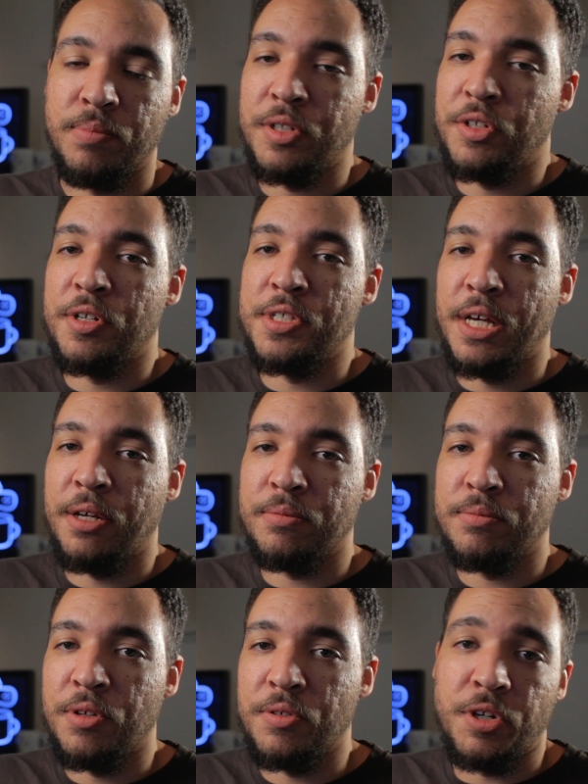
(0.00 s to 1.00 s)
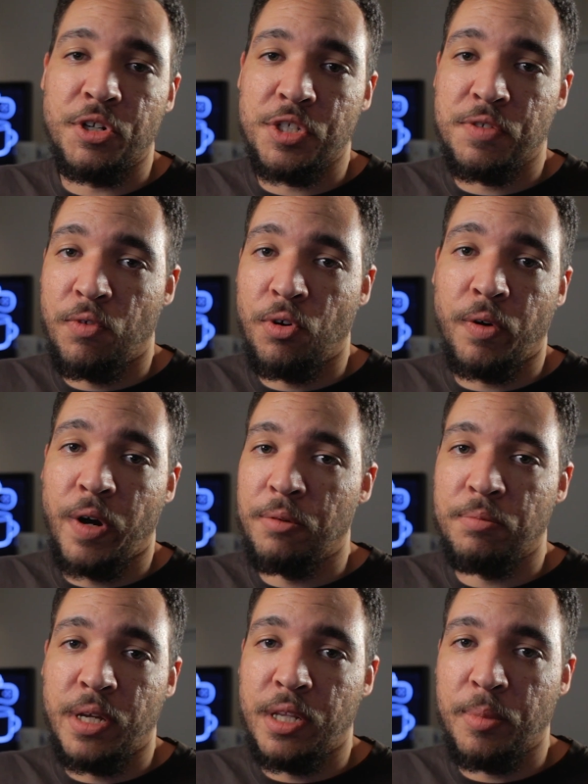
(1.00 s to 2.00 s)
but turns out those are just
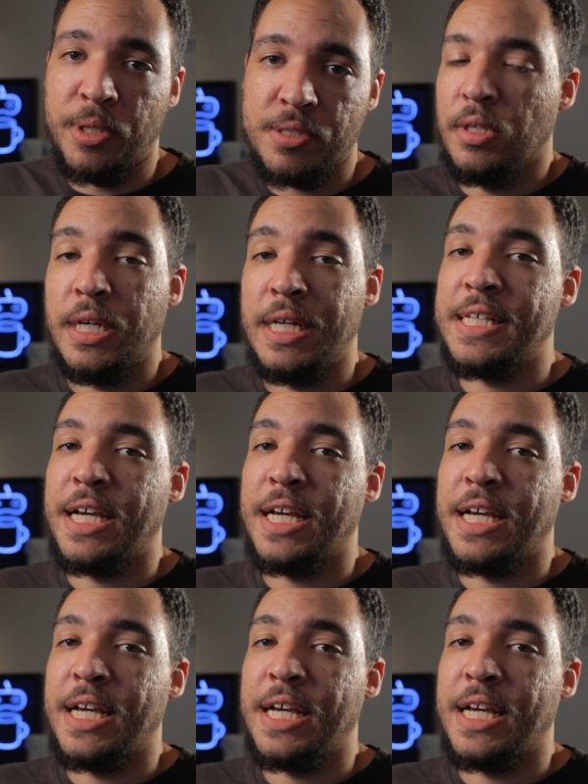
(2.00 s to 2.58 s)
foreground elements. It's